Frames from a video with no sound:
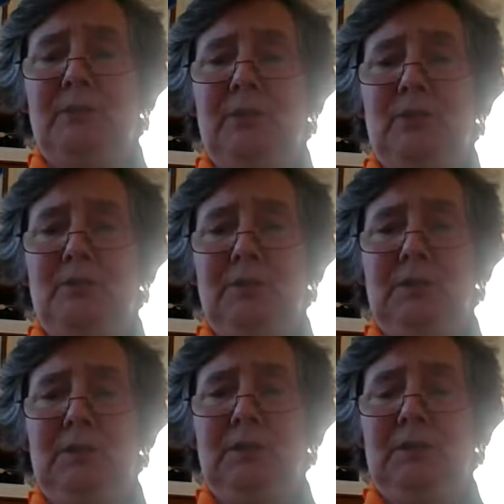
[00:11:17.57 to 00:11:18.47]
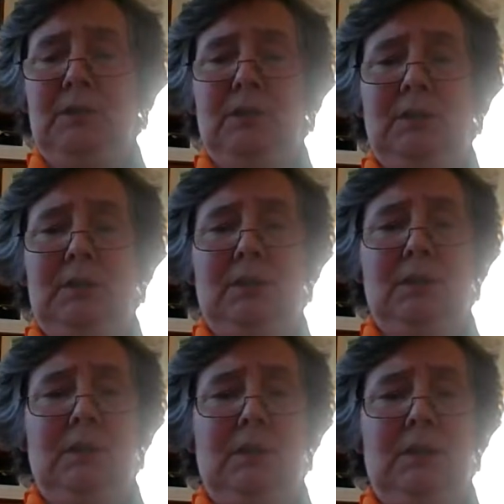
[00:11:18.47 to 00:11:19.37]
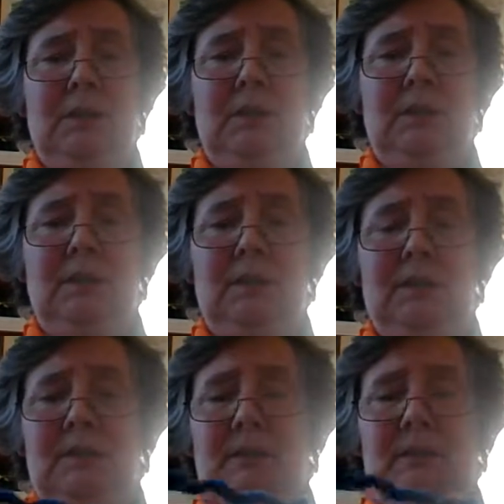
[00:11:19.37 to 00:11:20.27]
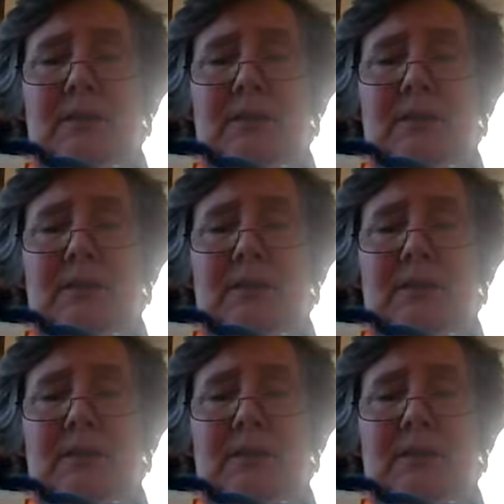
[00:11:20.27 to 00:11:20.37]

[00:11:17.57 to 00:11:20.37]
along, rather